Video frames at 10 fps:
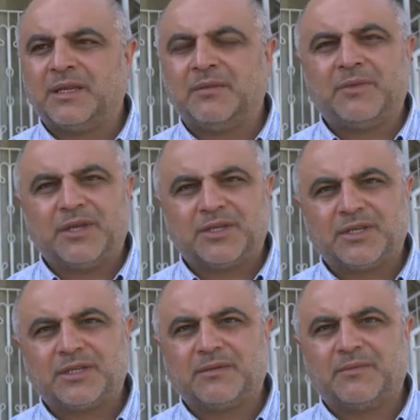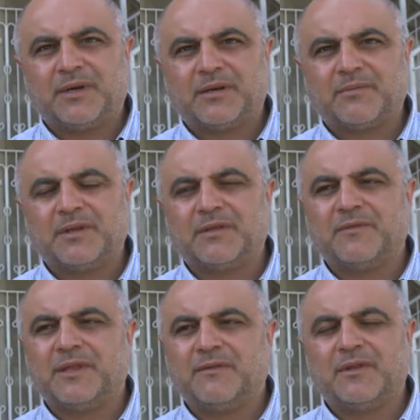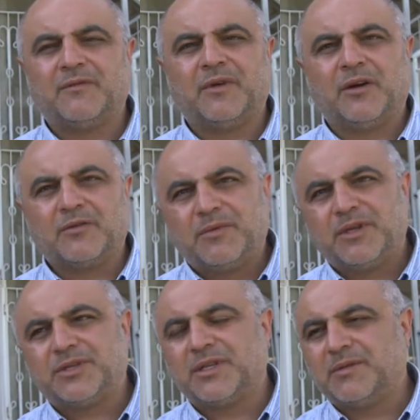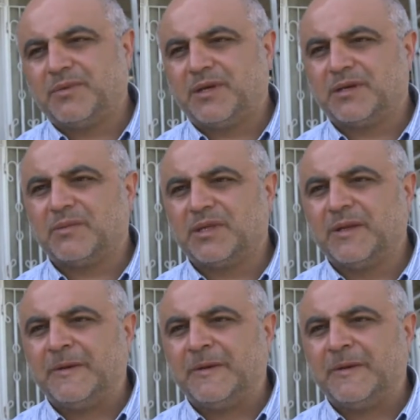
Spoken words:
inpatients department, we develop outpatient department,